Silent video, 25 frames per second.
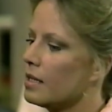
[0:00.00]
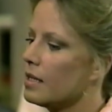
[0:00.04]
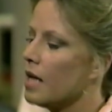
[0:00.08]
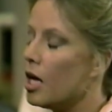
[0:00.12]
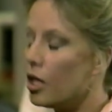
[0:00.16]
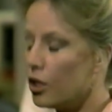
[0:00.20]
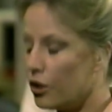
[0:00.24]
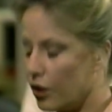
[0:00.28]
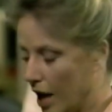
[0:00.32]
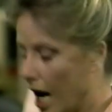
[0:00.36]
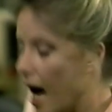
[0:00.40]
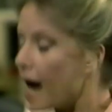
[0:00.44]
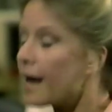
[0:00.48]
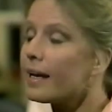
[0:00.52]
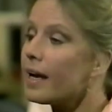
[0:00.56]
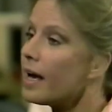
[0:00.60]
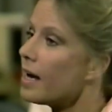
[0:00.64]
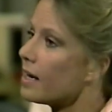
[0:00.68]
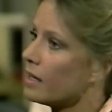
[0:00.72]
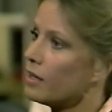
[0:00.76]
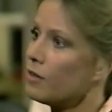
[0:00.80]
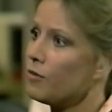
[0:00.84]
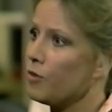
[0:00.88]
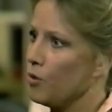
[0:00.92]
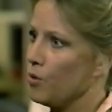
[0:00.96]
look, I can't
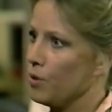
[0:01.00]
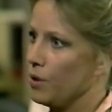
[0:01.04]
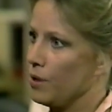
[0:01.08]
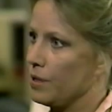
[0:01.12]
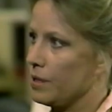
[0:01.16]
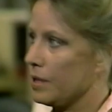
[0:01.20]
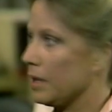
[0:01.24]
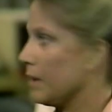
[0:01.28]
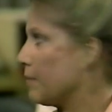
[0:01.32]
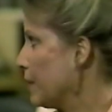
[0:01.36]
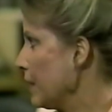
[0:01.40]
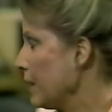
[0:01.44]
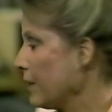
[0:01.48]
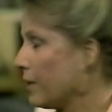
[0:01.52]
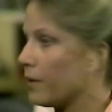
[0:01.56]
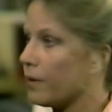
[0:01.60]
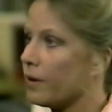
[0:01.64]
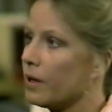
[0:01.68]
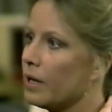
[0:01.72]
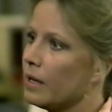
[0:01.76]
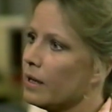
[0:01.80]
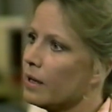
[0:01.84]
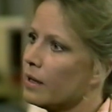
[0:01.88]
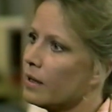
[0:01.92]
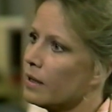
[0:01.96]
give orders up here.
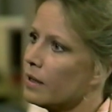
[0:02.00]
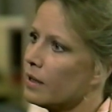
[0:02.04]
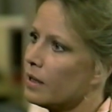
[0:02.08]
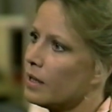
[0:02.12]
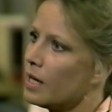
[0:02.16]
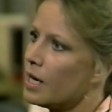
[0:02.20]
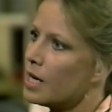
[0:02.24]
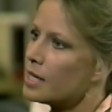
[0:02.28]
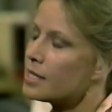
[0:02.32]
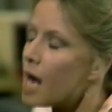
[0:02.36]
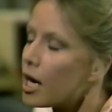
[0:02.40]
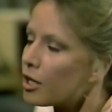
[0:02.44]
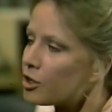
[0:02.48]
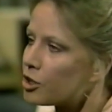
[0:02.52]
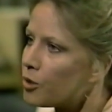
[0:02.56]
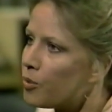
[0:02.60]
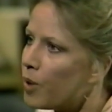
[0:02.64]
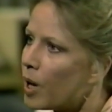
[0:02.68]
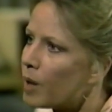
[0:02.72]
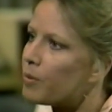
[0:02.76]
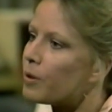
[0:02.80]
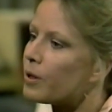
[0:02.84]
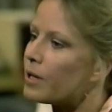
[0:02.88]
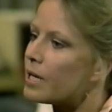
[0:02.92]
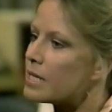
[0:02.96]
Doctor
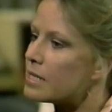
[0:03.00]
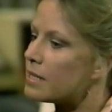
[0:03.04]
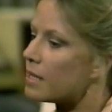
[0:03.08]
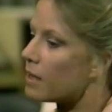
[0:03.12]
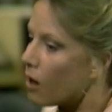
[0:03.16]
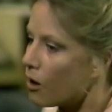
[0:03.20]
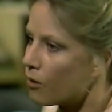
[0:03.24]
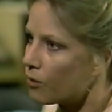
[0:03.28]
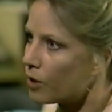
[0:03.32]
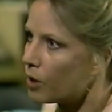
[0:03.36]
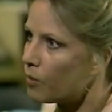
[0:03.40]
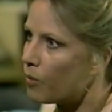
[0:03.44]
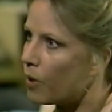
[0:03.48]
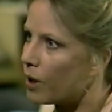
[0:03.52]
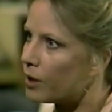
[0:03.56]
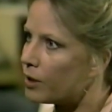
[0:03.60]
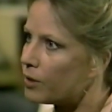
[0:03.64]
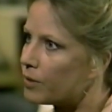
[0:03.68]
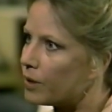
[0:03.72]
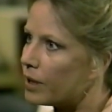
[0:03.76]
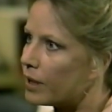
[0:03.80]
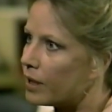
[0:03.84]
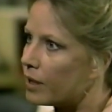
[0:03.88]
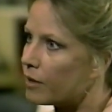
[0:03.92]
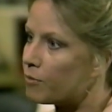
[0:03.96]
Weber is the only one who
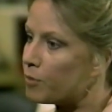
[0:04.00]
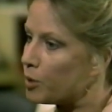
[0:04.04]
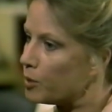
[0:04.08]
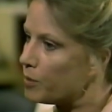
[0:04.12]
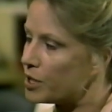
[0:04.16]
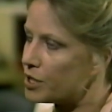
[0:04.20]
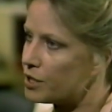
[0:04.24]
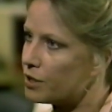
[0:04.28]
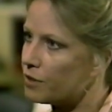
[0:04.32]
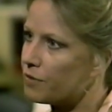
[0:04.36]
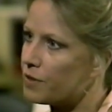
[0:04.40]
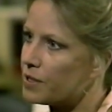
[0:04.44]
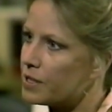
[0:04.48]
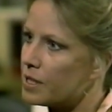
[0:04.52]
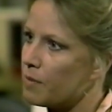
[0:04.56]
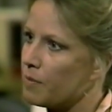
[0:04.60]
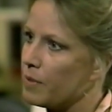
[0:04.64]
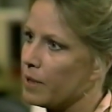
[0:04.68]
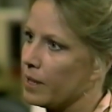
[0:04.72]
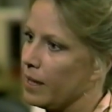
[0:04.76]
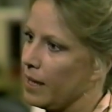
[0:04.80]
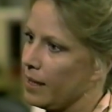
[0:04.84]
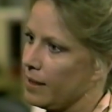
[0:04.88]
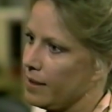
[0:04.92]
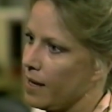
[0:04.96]
can give permission for
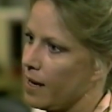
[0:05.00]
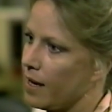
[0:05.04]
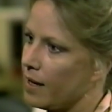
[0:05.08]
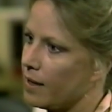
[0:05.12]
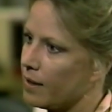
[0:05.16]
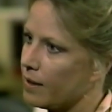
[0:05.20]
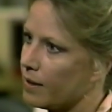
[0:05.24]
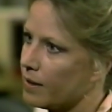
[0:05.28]
something like that.